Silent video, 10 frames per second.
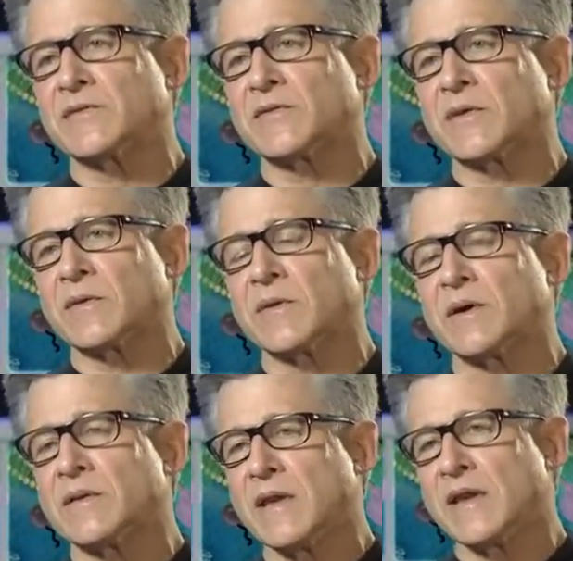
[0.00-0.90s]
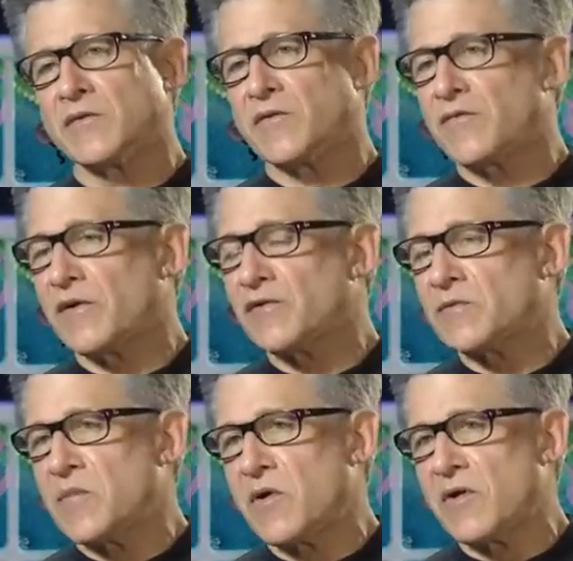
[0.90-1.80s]
So very
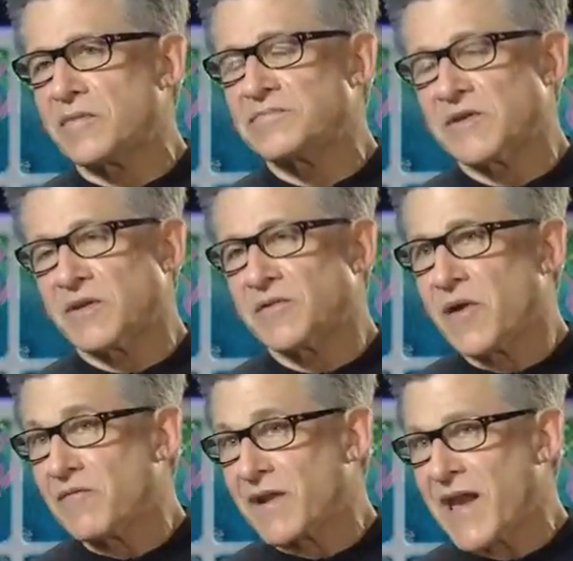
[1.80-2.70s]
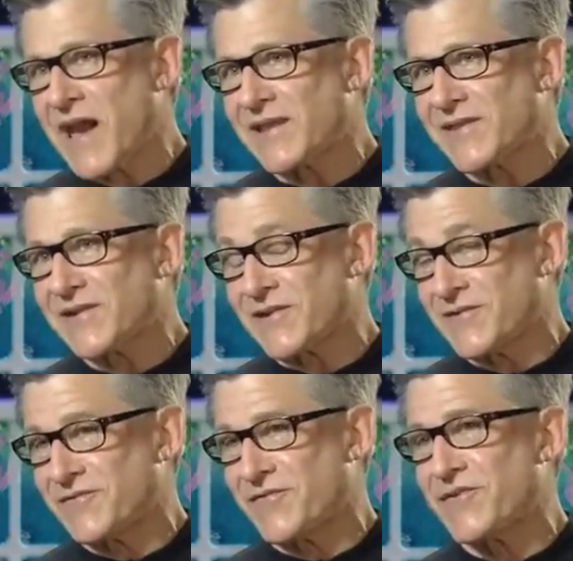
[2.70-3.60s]
small, you have a catalytic
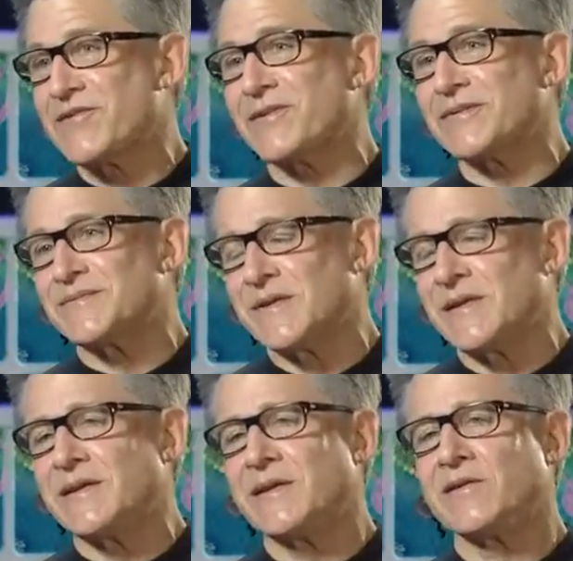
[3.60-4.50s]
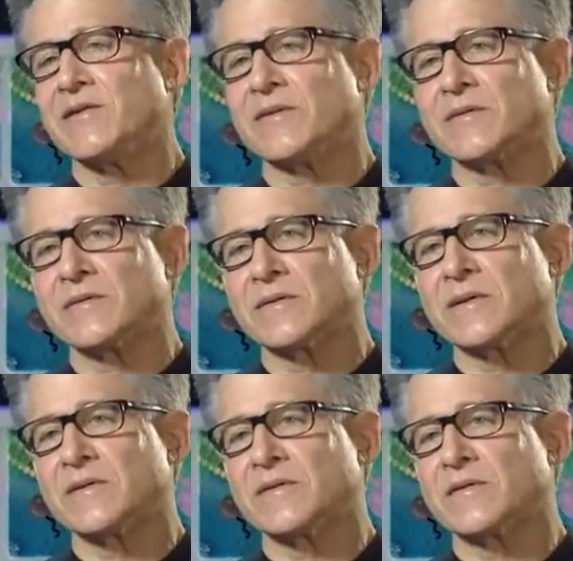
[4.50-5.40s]
converter in
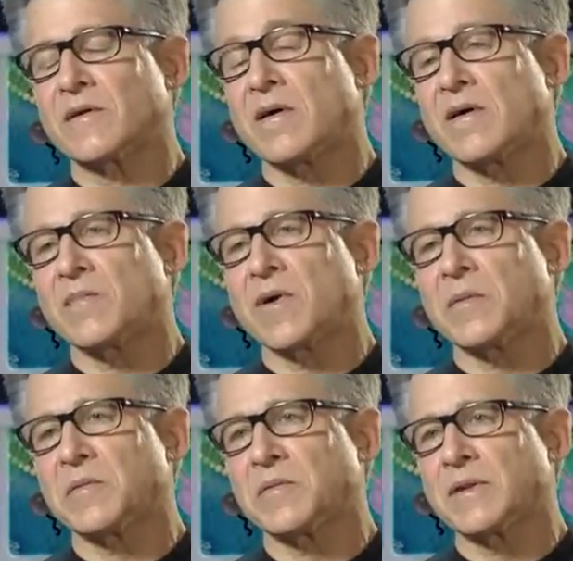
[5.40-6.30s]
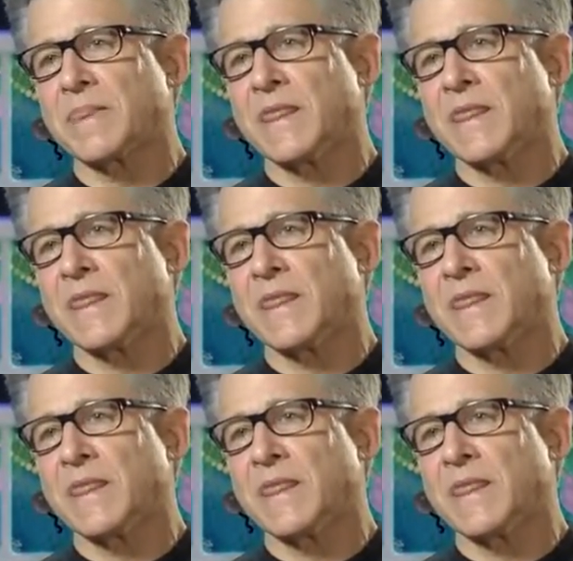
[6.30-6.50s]
your car probably.